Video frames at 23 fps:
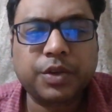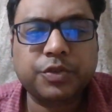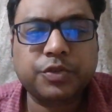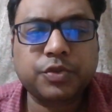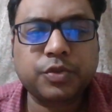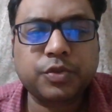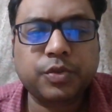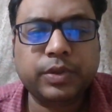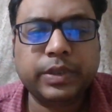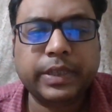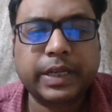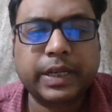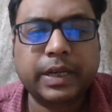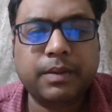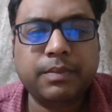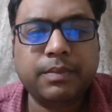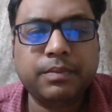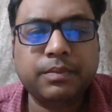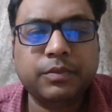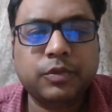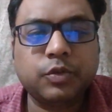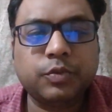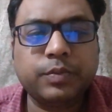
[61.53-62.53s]
So they
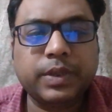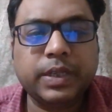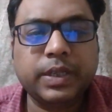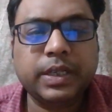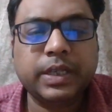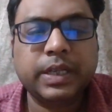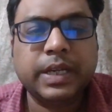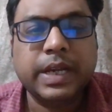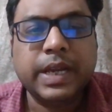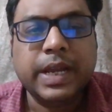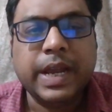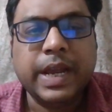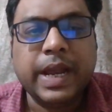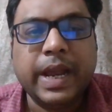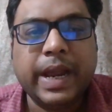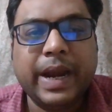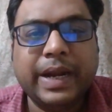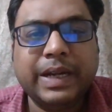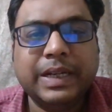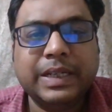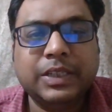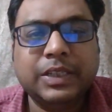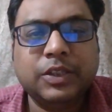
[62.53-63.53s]
come to me,
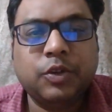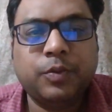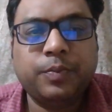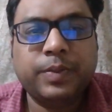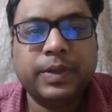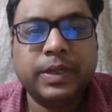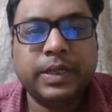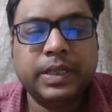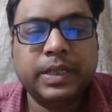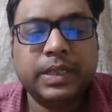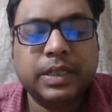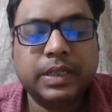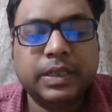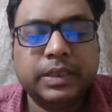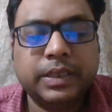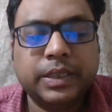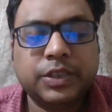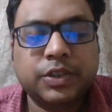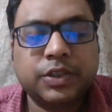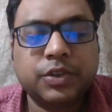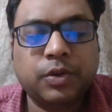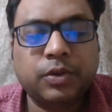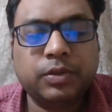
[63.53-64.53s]
and in the OPD
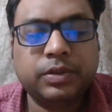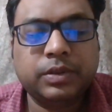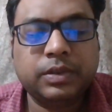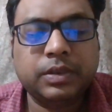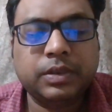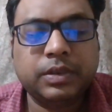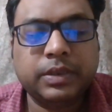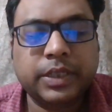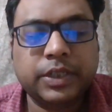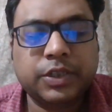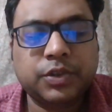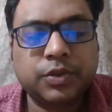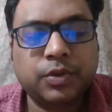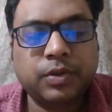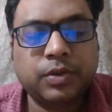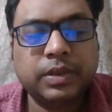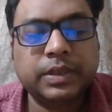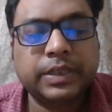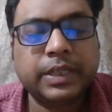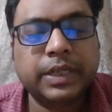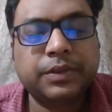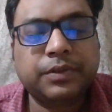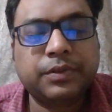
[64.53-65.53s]
they showed
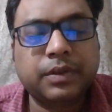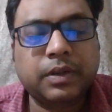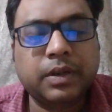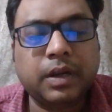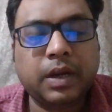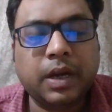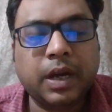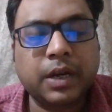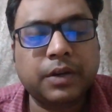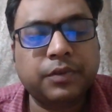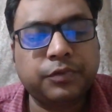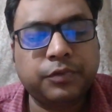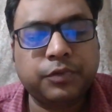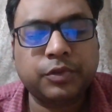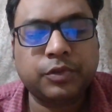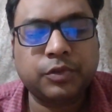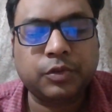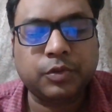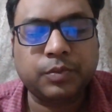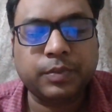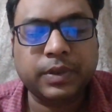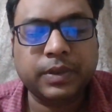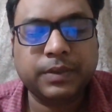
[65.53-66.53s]
their her
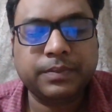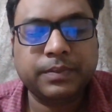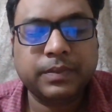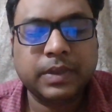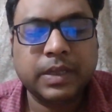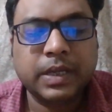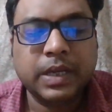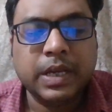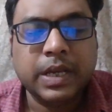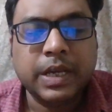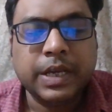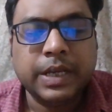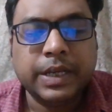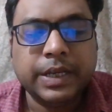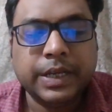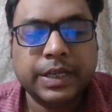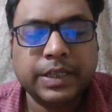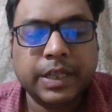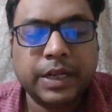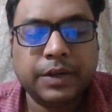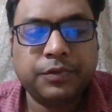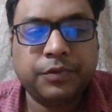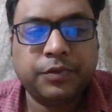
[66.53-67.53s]
foot to me.
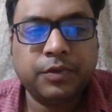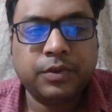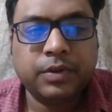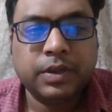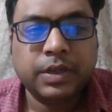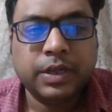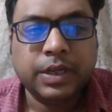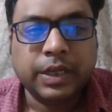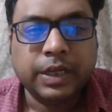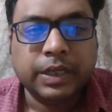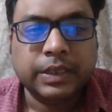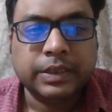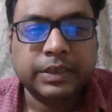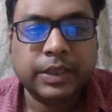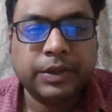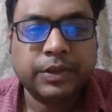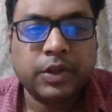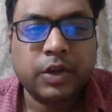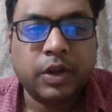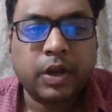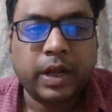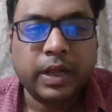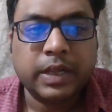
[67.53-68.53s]
In her foot there
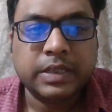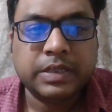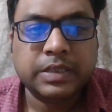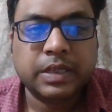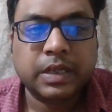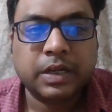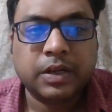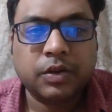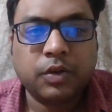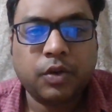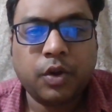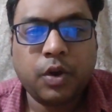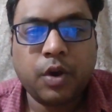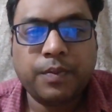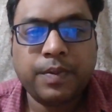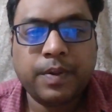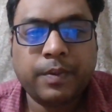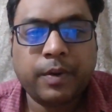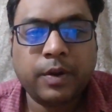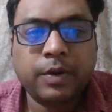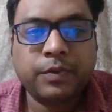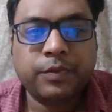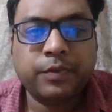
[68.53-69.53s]
is an ulcer of
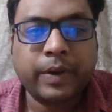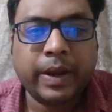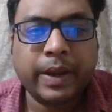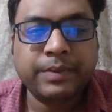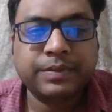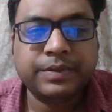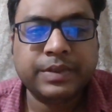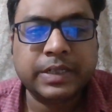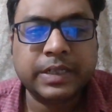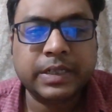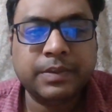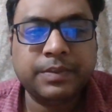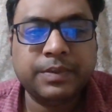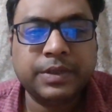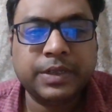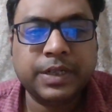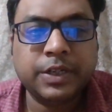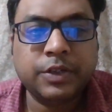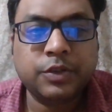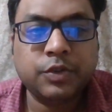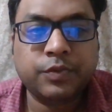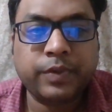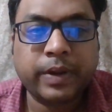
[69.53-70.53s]
about 5
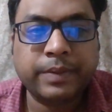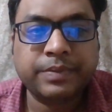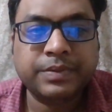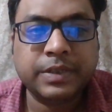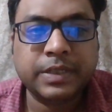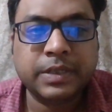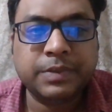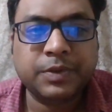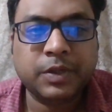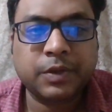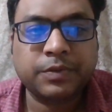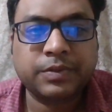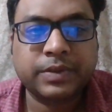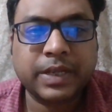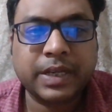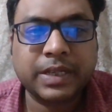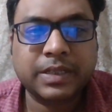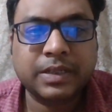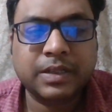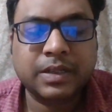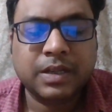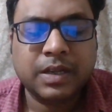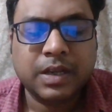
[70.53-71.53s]
centimeter into 5 centimeter of
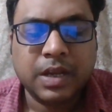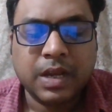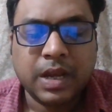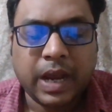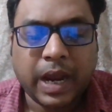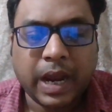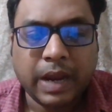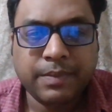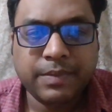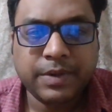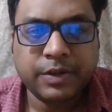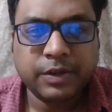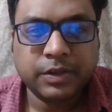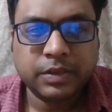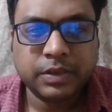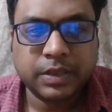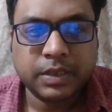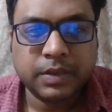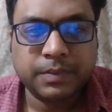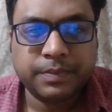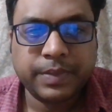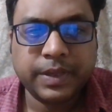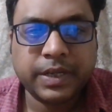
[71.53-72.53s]
size. I mean, it is
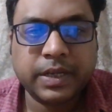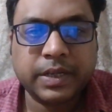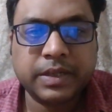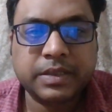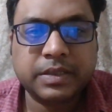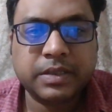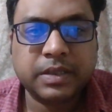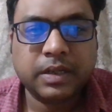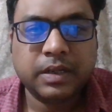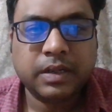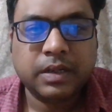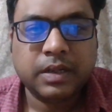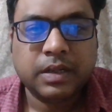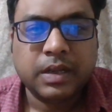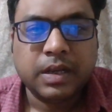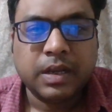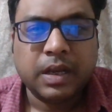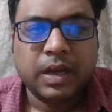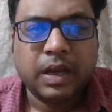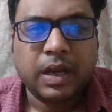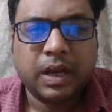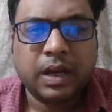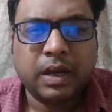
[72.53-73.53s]
such a big ulcer.
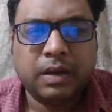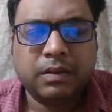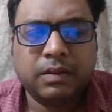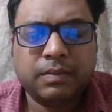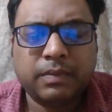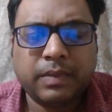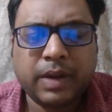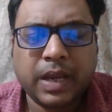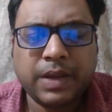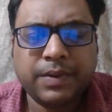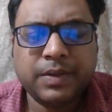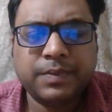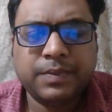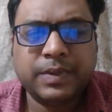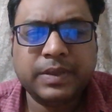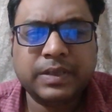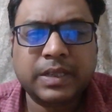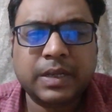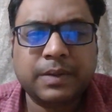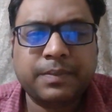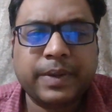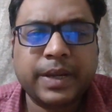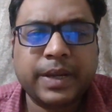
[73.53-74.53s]
I was a bit
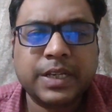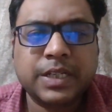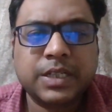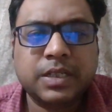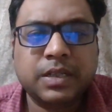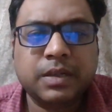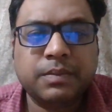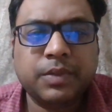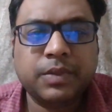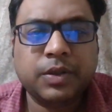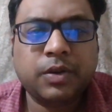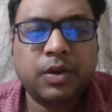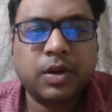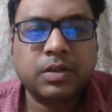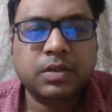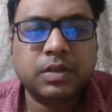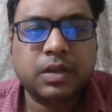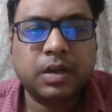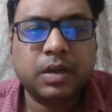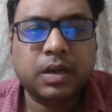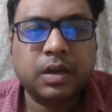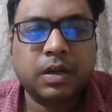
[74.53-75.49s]
surprised because